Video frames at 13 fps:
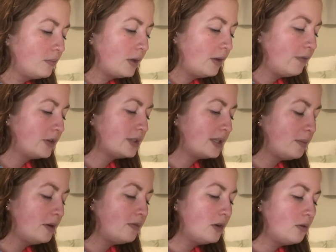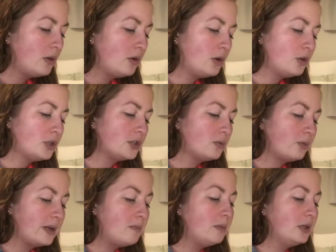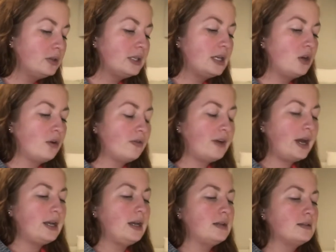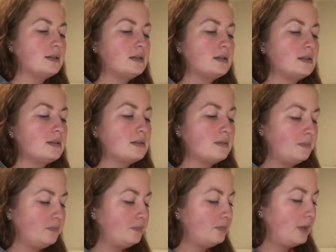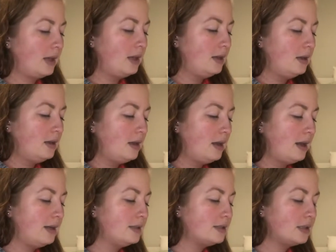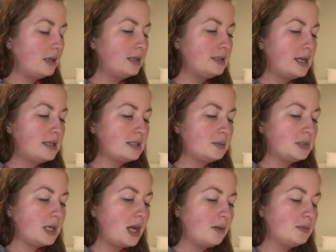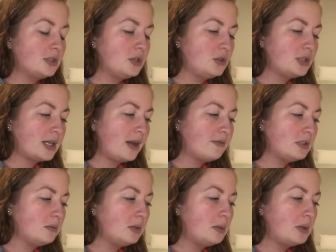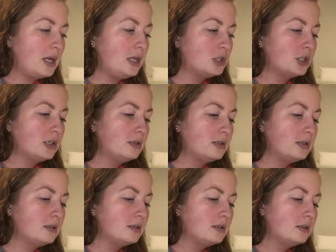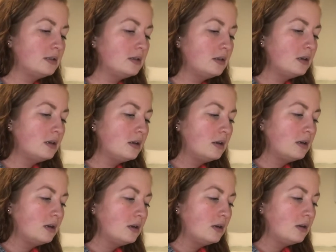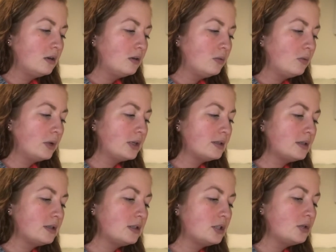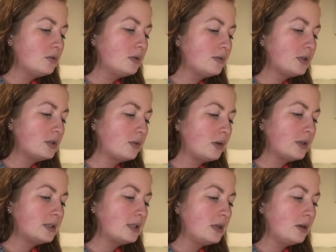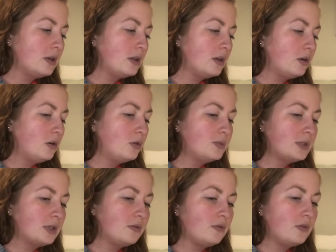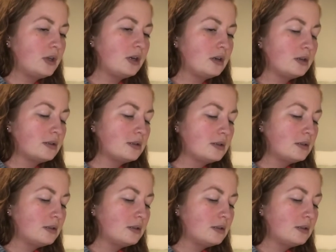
For some of you, though, you're just rebuilding your finances. And it's going to take some time, so you just have to be patient. What is the Two of Swords here in the Hopes and Fears?